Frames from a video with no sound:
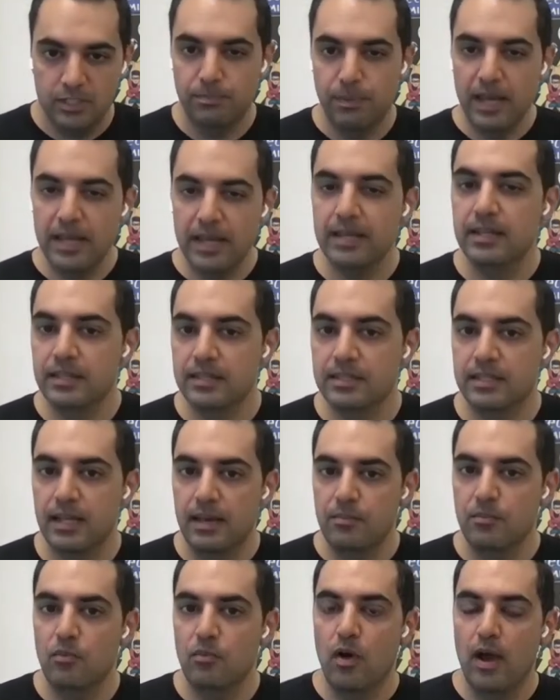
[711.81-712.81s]
displayed in the
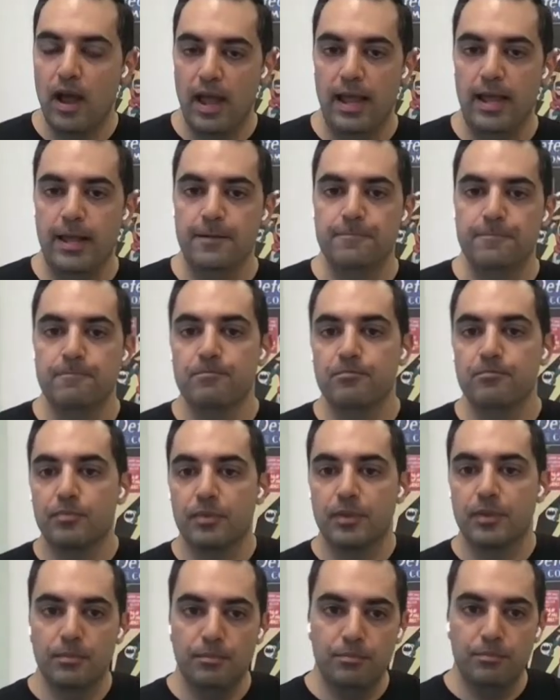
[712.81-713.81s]
same way,
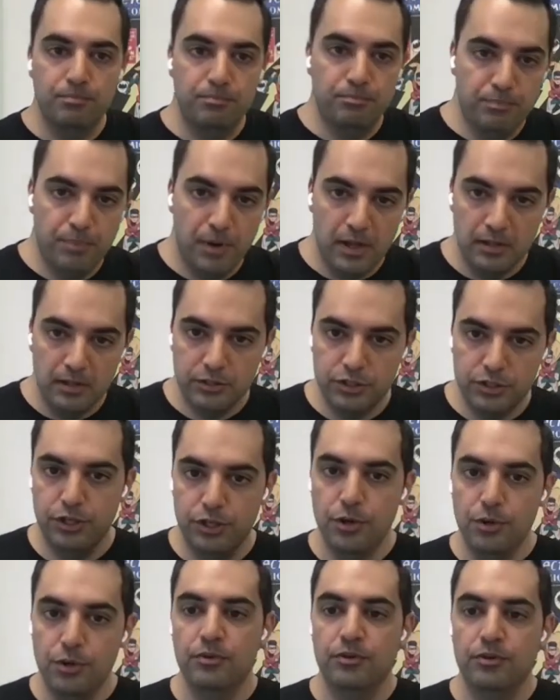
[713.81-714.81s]
but
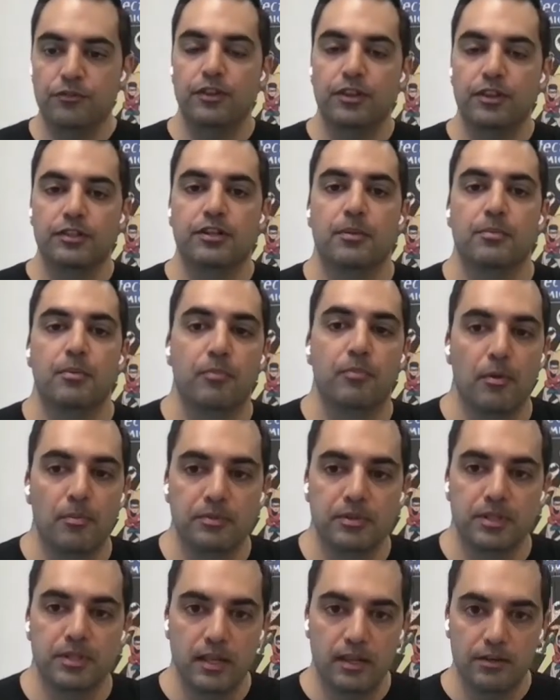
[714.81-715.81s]
tuned for the type of
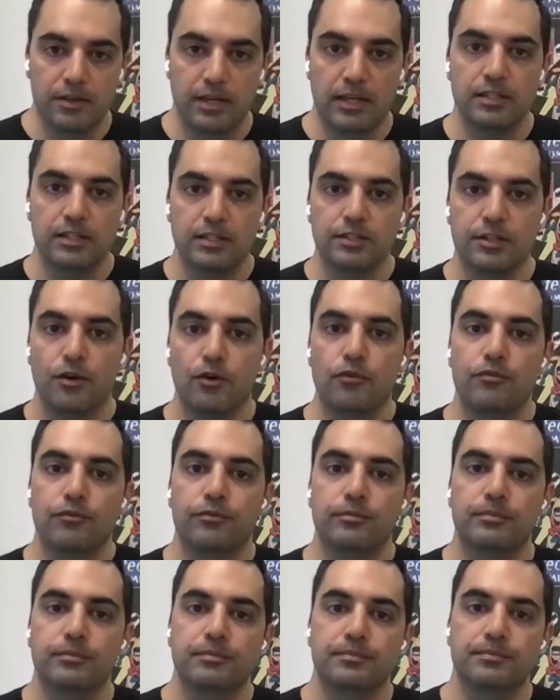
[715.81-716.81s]
problems that they're looking to
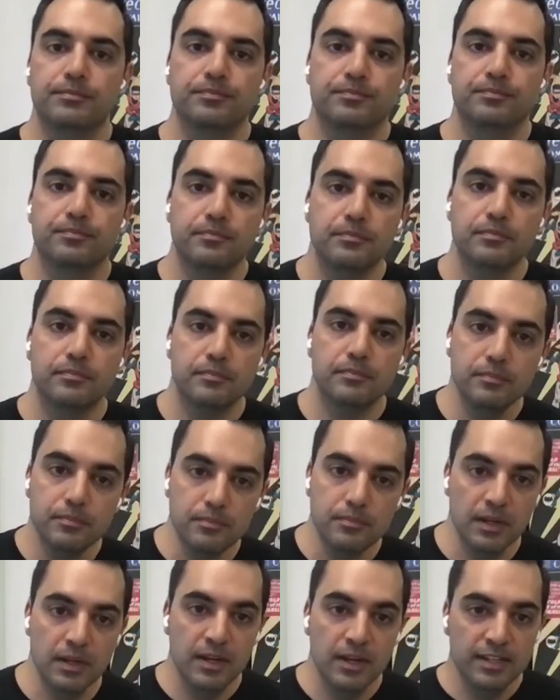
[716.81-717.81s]
solve.
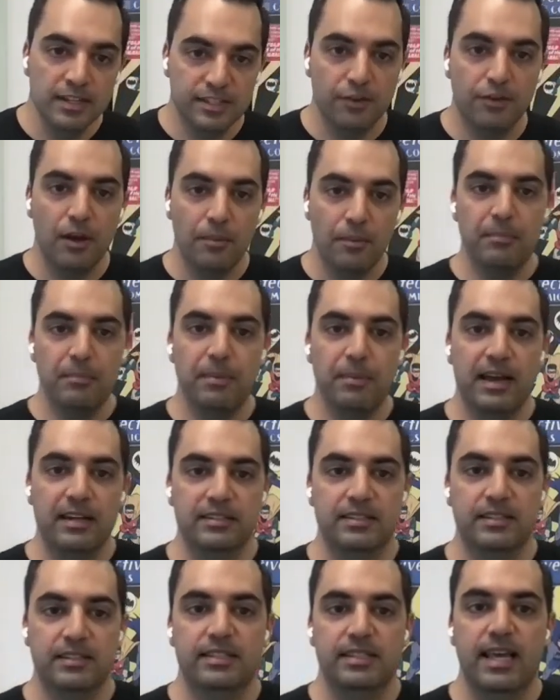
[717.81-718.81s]
So coming
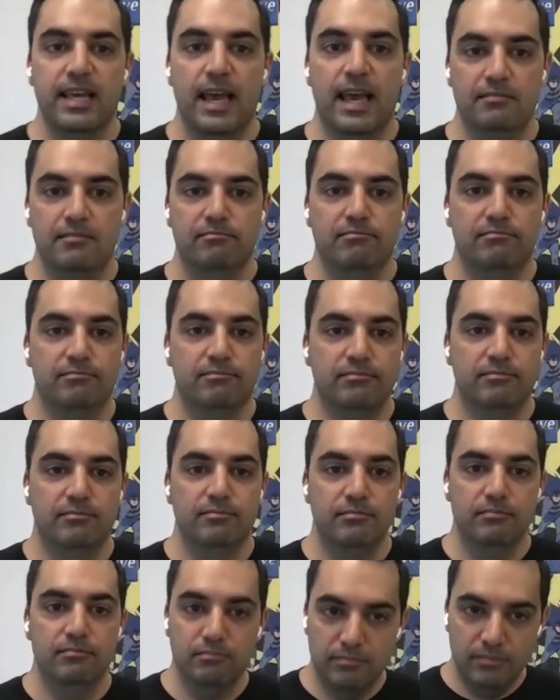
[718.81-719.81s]
back to this again,
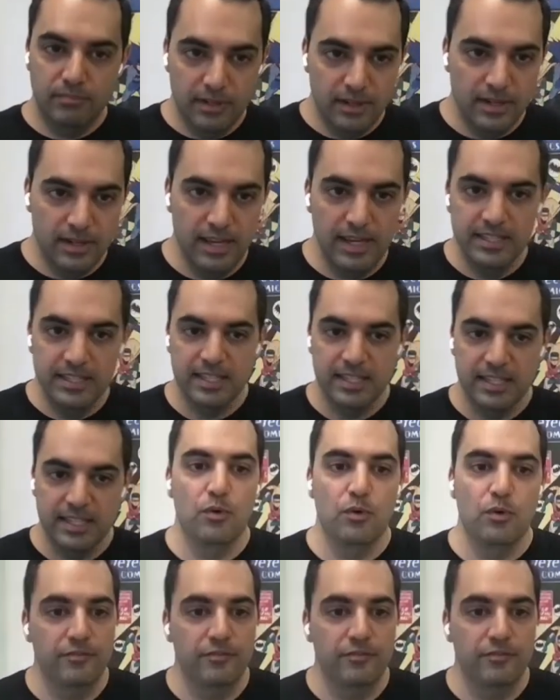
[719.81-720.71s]
is it